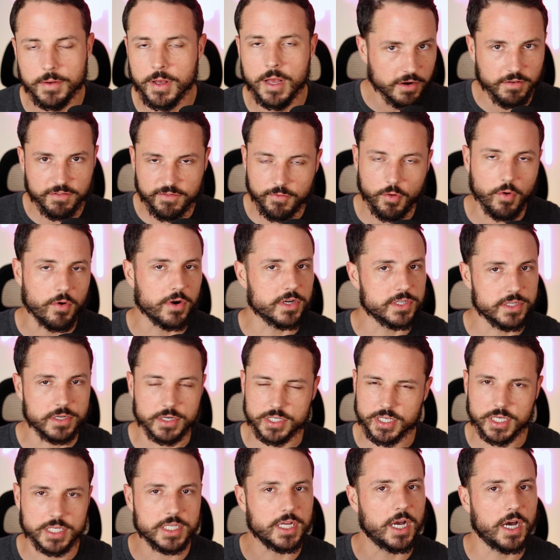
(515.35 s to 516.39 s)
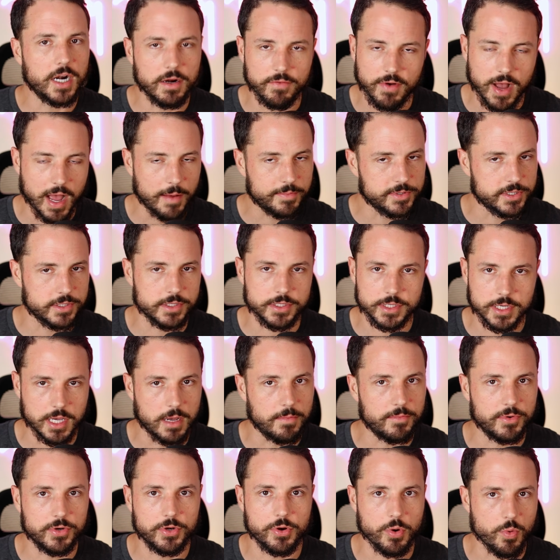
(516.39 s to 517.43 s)
Year four is there's a ton of options
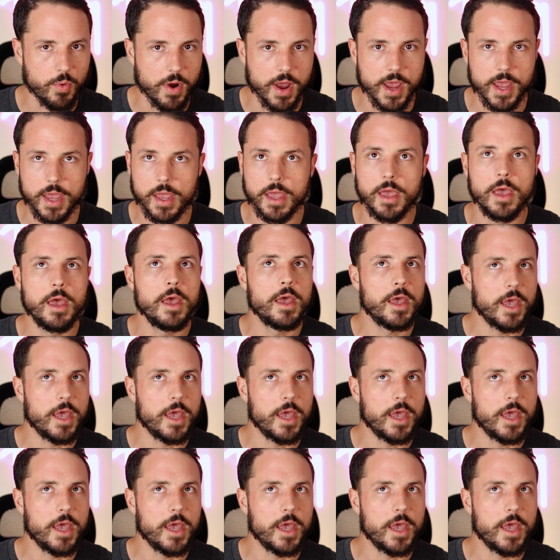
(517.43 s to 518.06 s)
coming your way,